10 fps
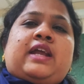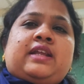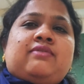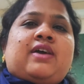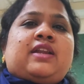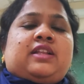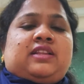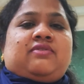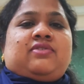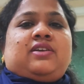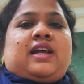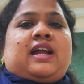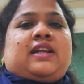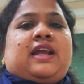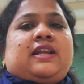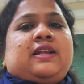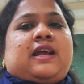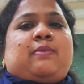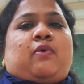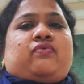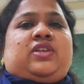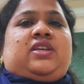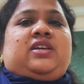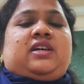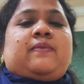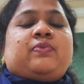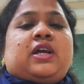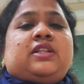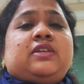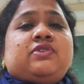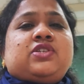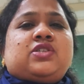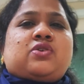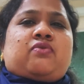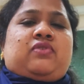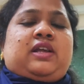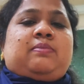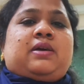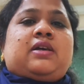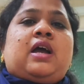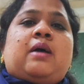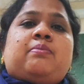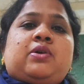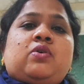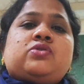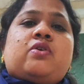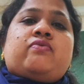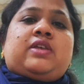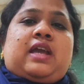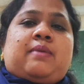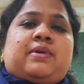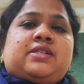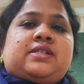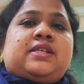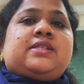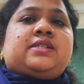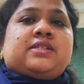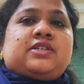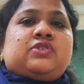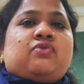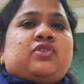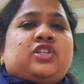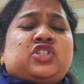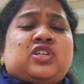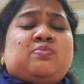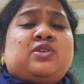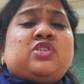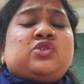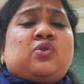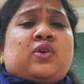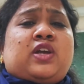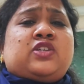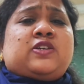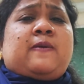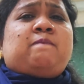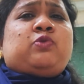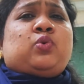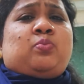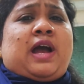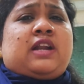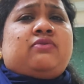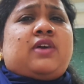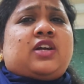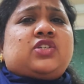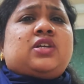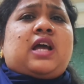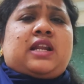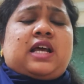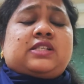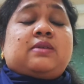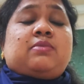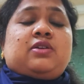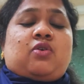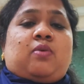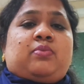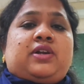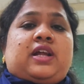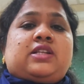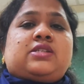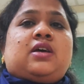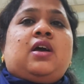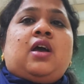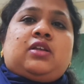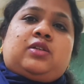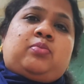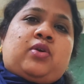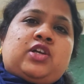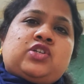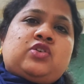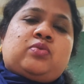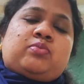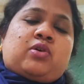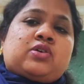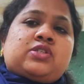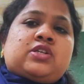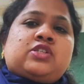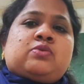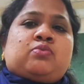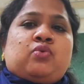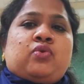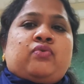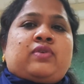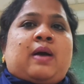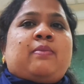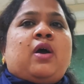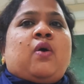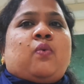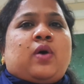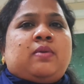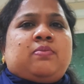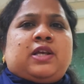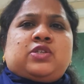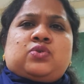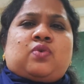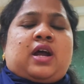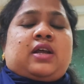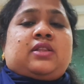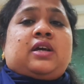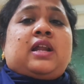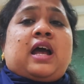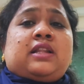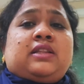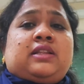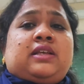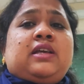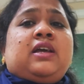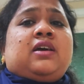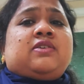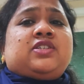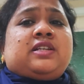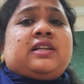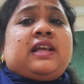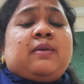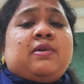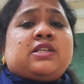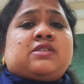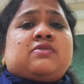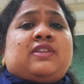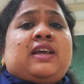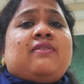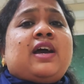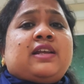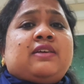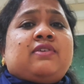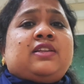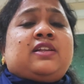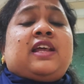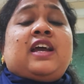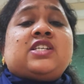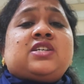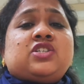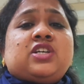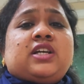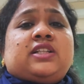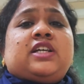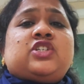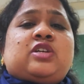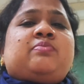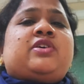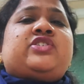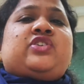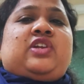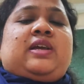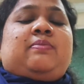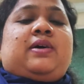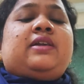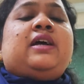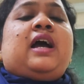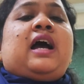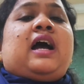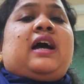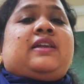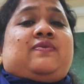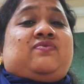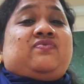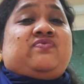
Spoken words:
anywhere in the world at any time of the year. Divisions of labor. Because of the MNC's search for the cheapest location to manufacture and assemble components, the production to process moved from one place to another, and the labors they were given, they are searching in the cheapest labor, and